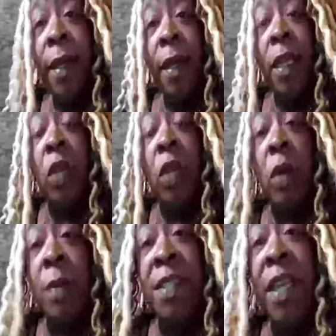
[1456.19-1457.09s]
You know
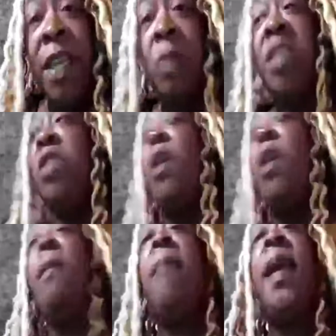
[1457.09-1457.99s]
what I'm saying? Which
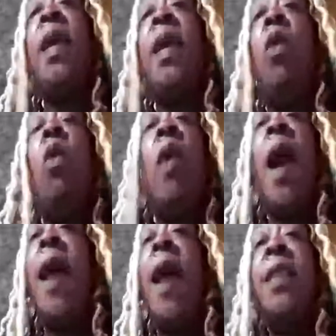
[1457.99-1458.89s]
started making all
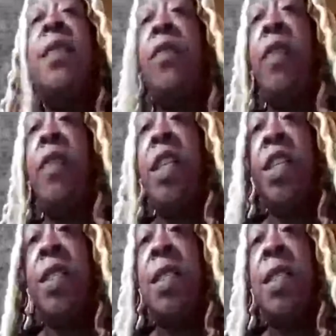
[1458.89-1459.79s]
kinds of
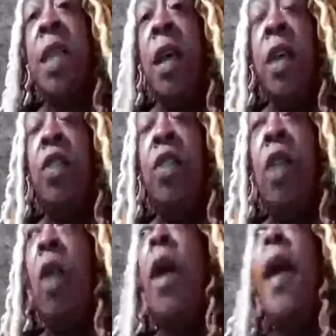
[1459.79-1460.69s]
creatures, and